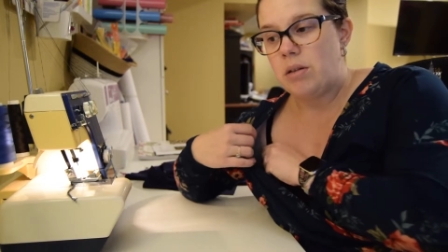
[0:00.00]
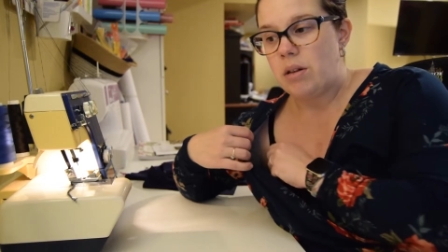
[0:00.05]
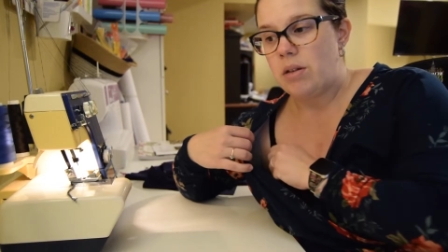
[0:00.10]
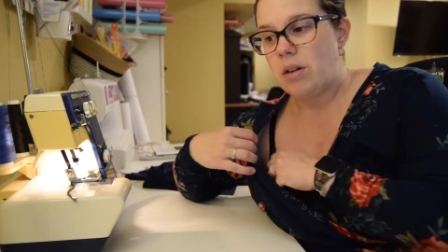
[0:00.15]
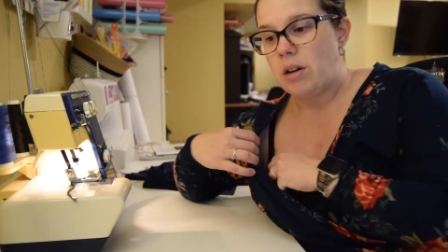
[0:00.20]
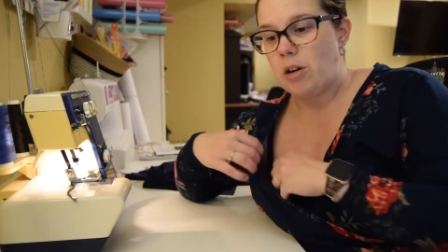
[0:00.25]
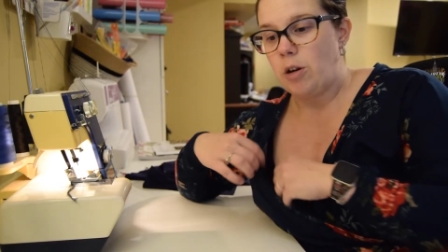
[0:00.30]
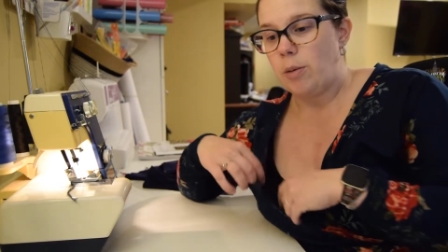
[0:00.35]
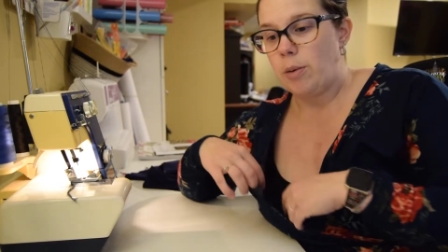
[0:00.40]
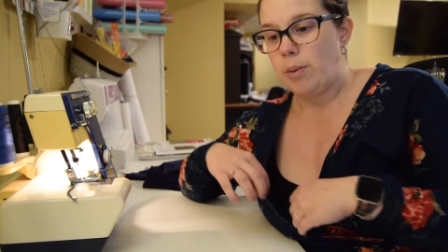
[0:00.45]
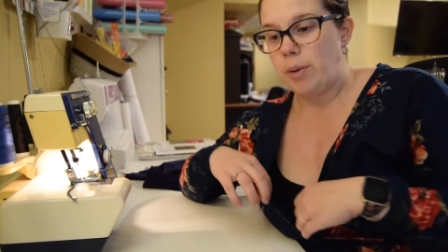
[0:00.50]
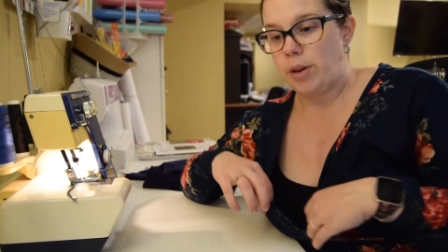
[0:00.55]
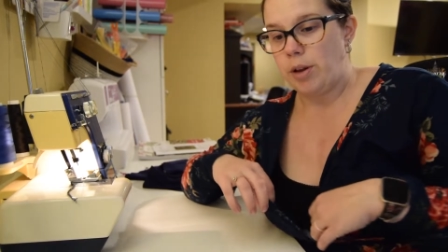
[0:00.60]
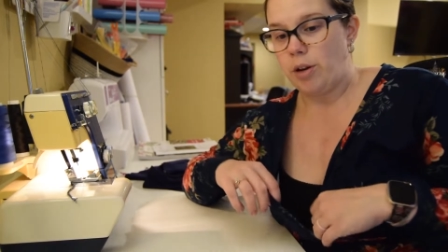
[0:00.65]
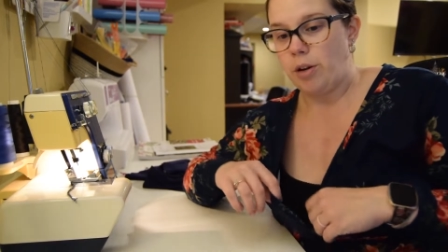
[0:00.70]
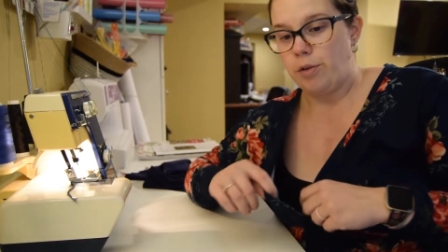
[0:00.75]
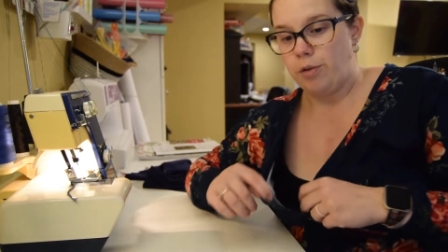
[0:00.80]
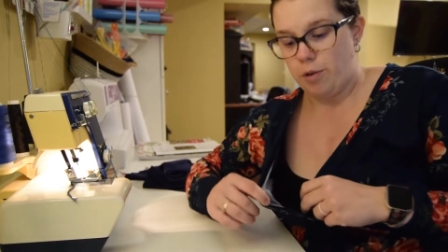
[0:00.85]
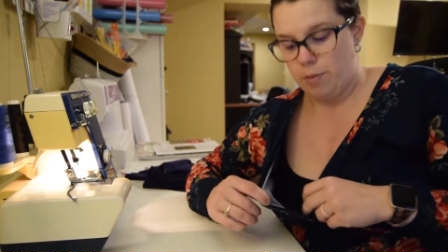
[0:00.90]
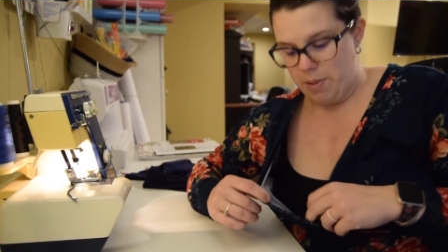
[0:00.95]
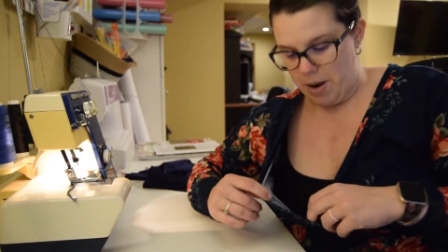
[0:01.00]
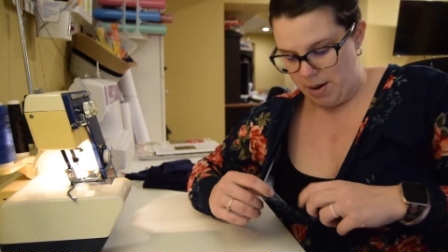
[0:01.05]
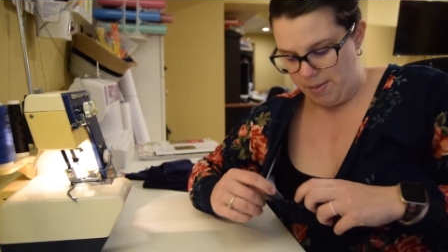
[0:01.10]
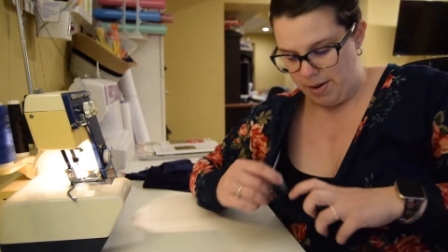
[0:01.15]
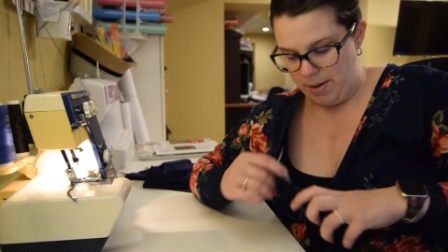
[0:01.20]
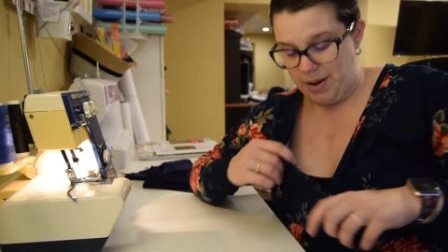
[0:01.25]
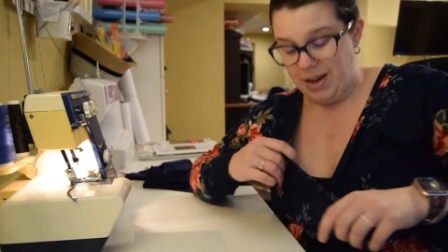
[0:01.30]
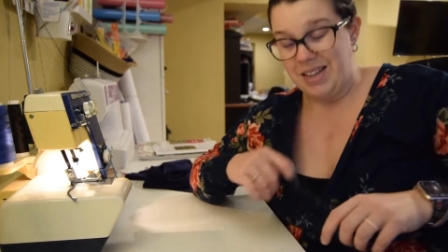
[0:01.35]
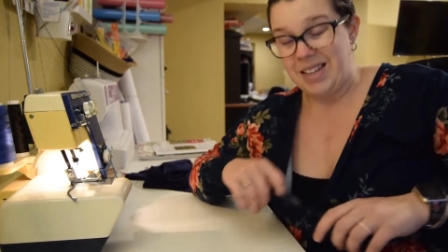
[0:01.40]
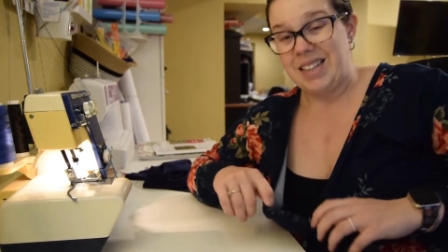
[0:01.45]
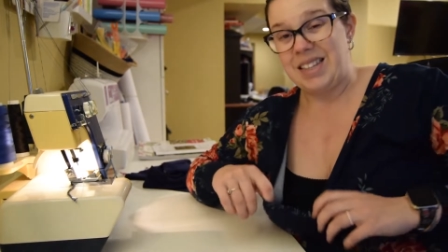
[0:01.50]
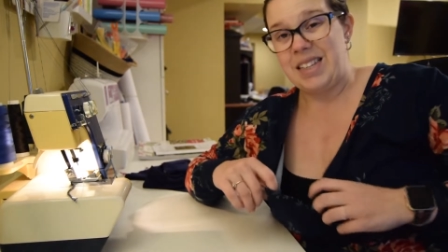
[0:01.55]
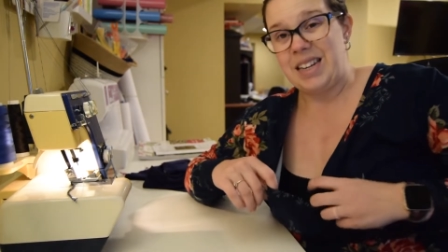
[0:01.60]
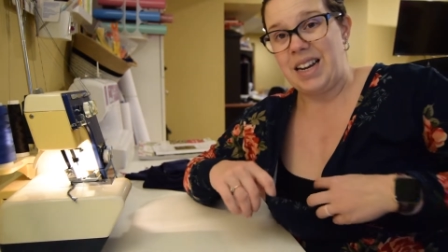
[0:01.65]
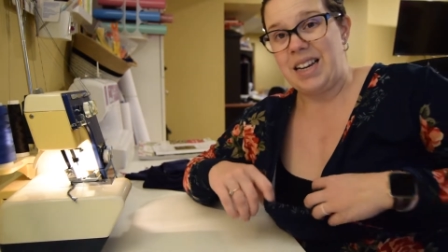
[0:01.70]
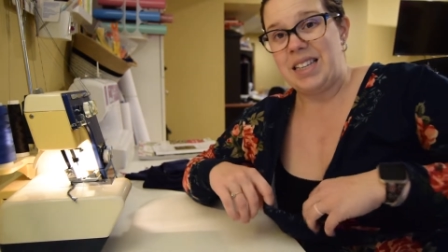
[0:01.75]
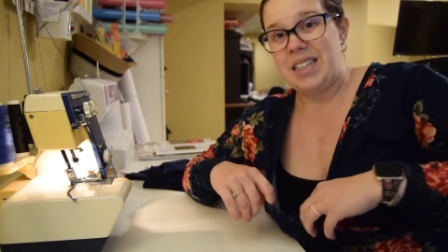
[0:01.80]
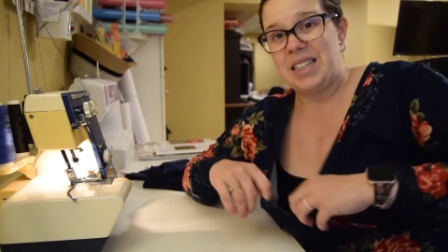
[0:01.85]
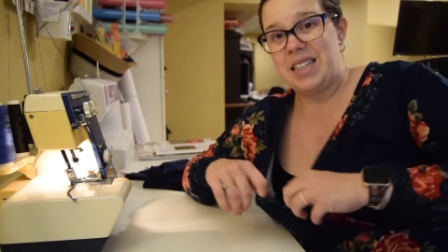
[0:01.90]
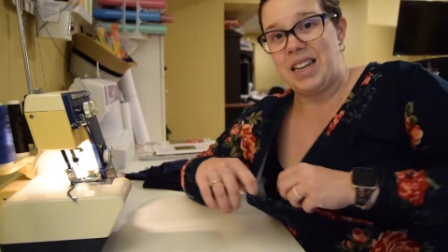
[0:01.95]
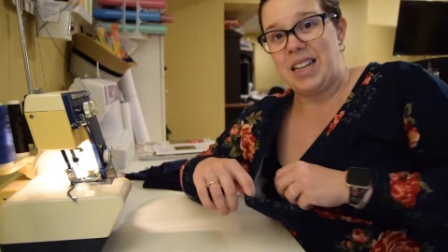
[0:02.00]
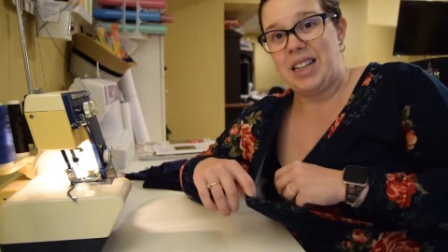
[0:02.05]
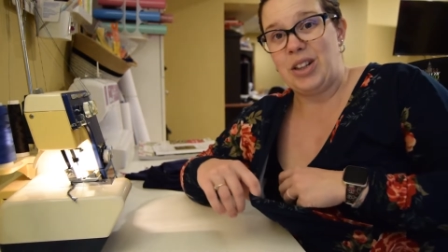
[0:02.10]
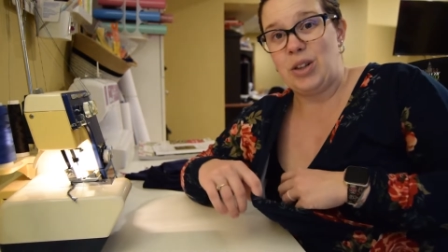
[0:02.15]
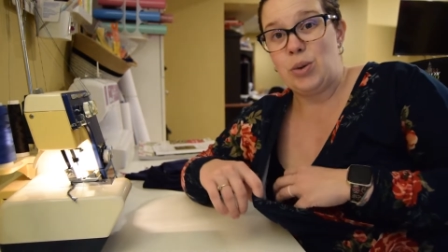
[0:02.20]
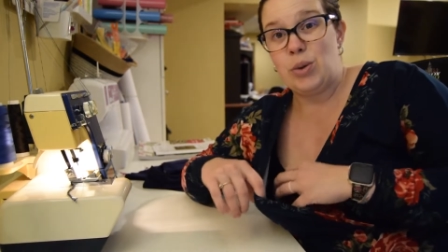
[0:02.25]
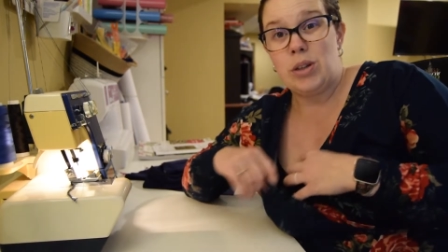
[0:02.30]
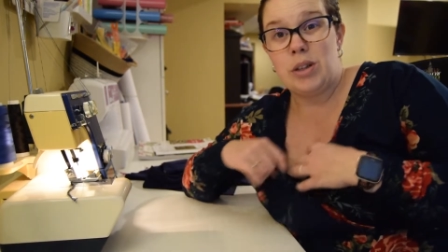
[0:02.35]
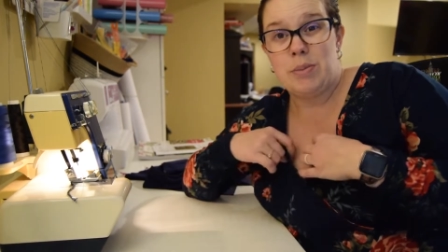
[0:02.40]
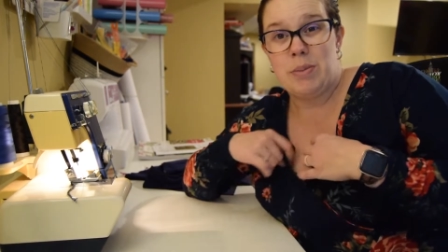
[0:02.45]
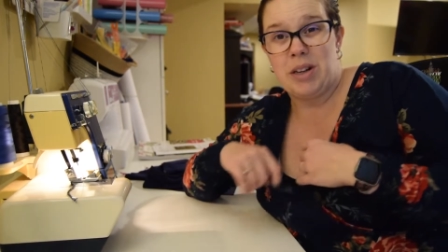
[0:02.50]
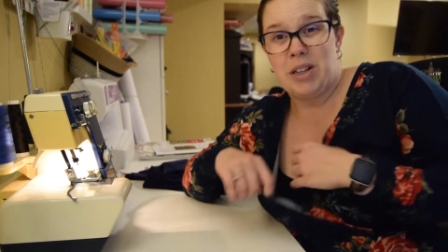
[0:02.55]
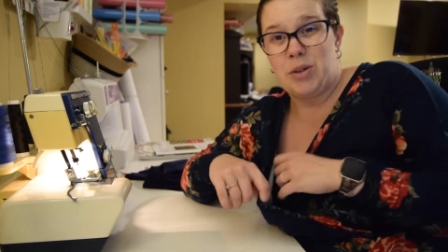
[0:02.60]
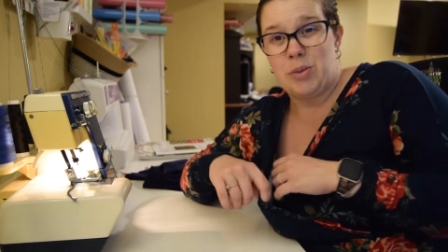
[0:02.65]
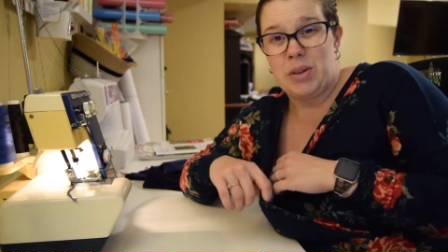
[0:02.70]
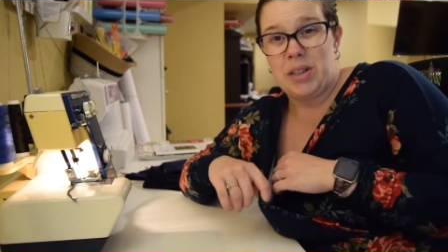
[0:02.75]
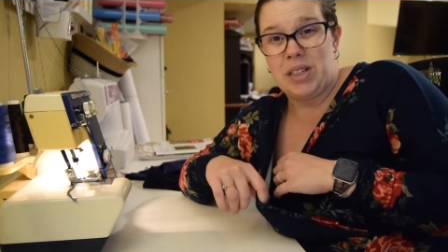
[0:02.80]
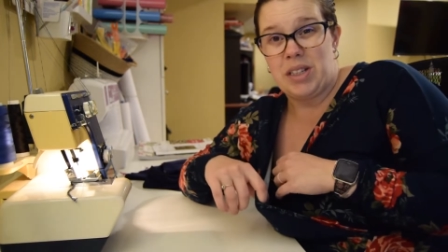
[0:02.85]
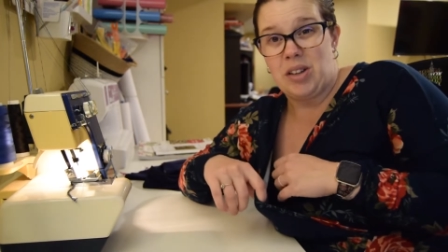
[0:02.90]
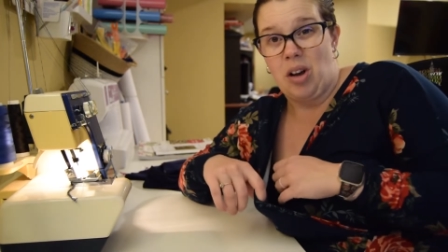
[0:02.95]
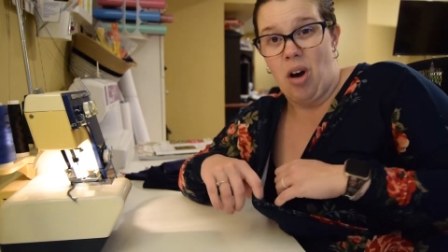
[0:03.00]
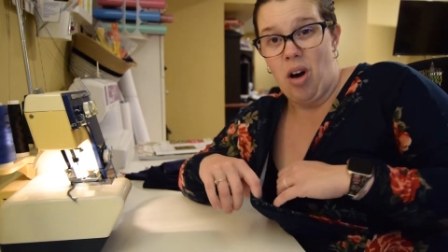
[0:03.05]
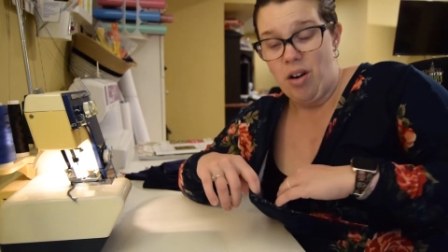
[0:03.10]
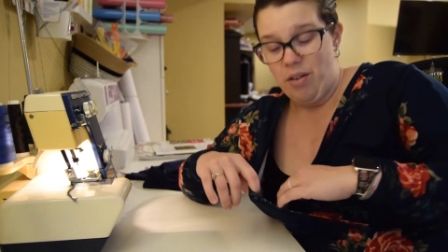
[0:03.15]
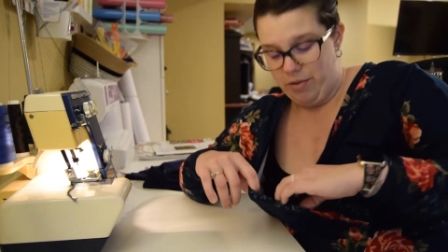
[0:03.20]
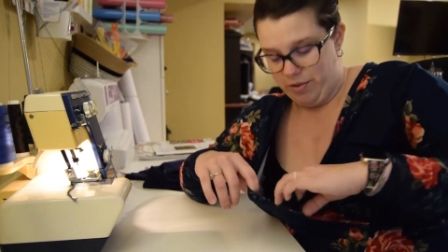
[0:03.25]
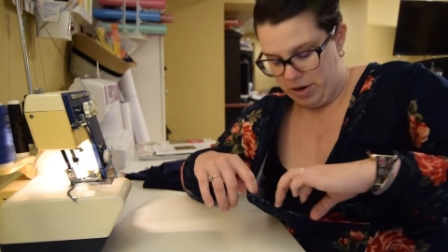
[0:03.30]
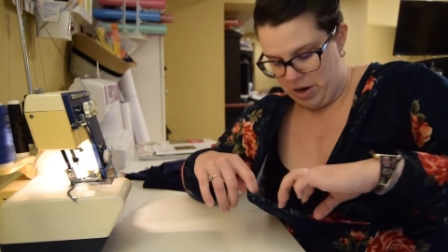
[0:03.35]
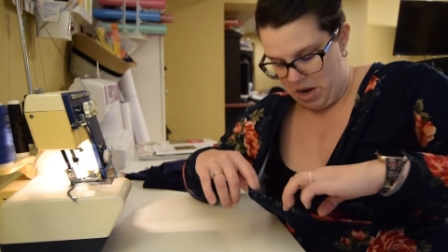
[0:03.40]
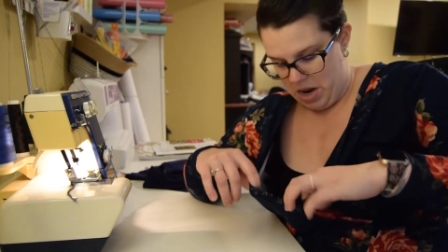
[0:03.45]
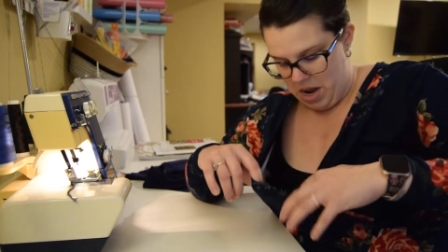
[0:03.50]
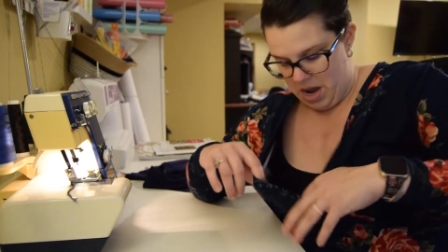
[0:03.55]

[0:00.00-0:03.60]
I think it'll be really good for baby because it's nice and loose, but it's really soft.